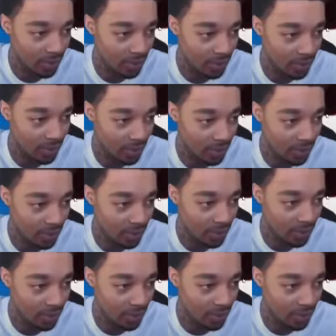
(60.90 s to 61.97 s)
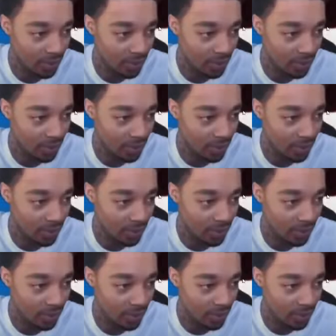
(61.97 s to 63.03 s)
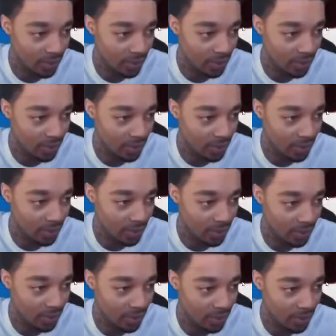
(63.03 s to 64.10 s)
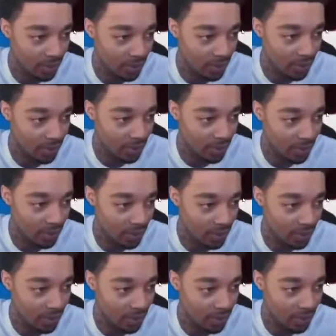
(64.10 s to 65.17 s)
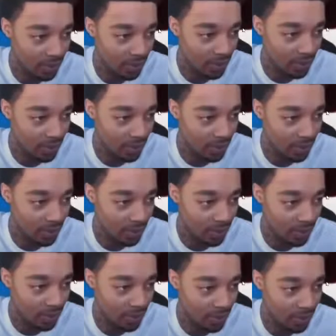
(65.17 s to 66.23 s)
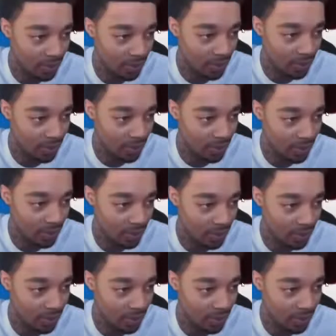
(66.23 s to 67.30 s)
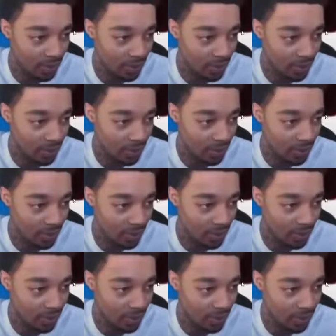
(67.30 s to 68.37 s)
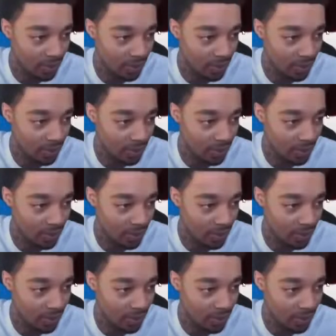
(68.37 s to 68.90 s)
This person isn't speaking.